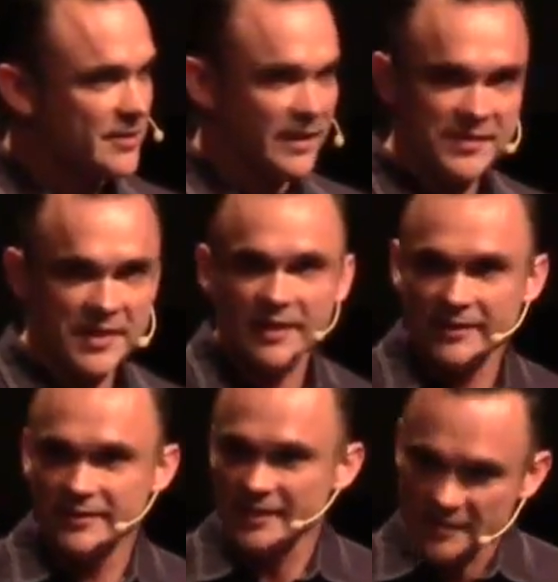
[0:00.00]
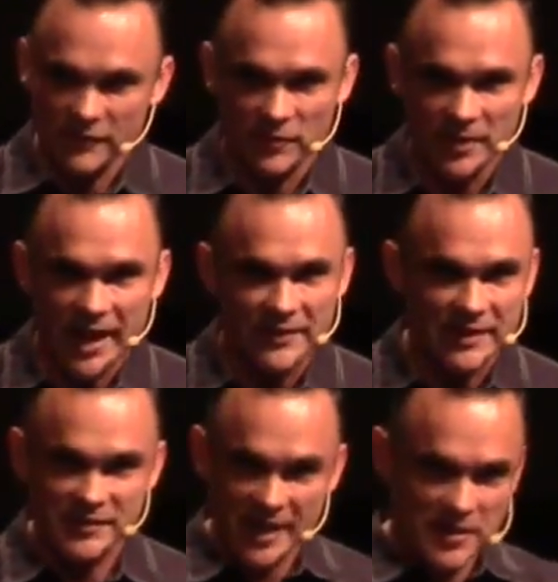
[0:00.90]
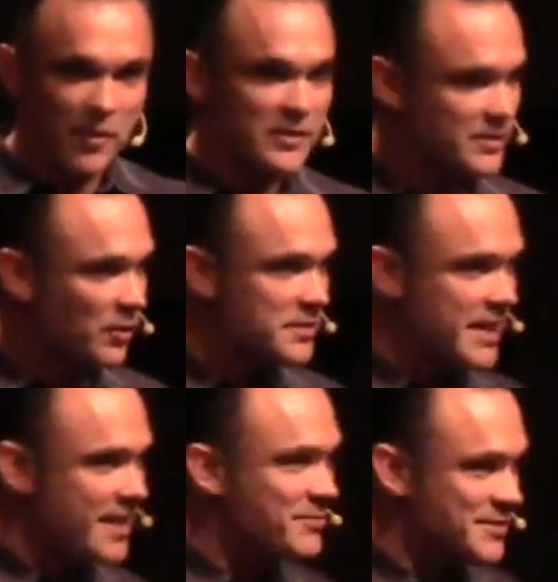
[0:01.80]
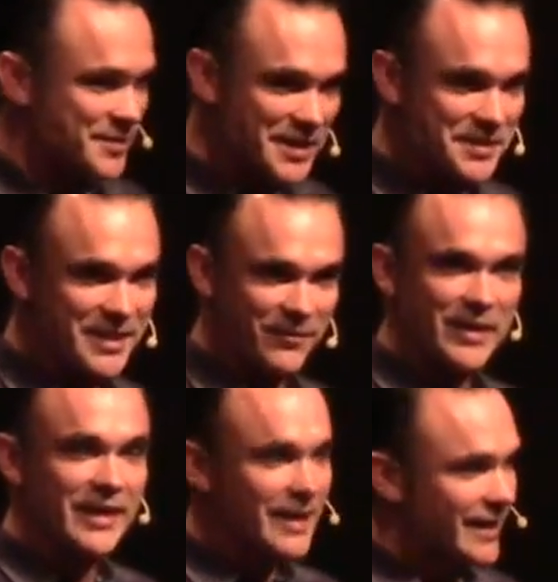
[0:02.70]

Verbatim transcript: That's not from God. That's not yours. Don't take possession of it.